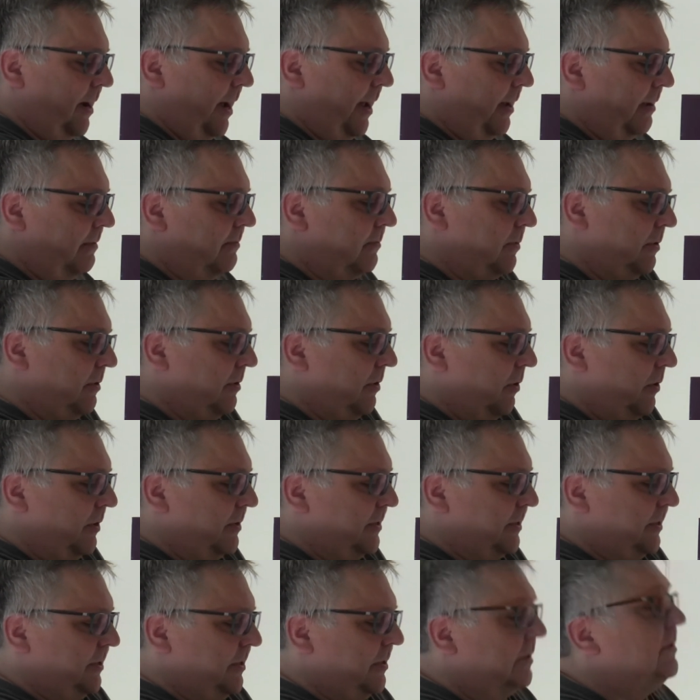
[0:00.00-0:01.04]
I
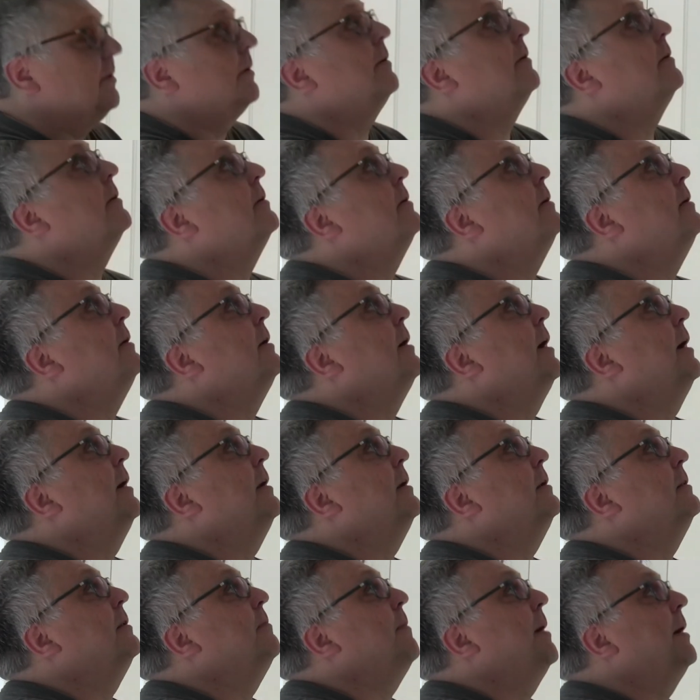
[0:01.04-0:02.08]
got
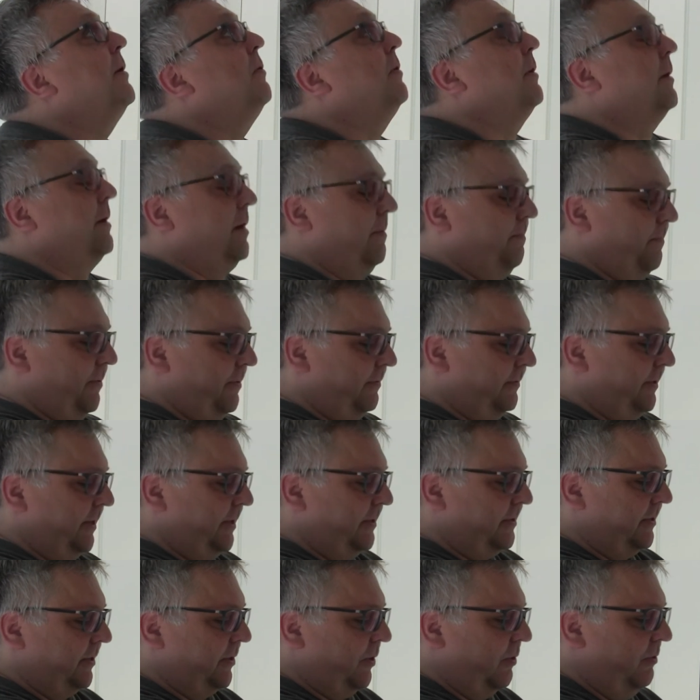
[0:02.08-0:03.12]
it in the mail a couple of
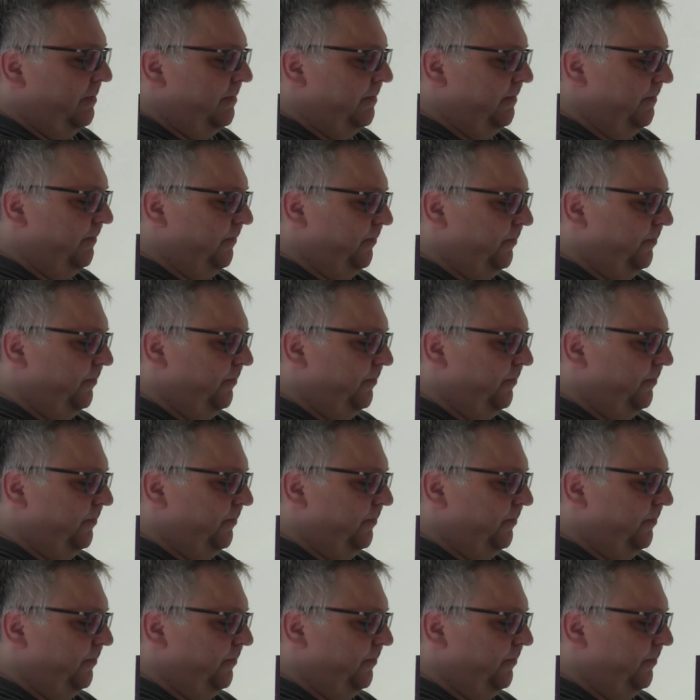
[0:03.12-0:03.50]
days ago.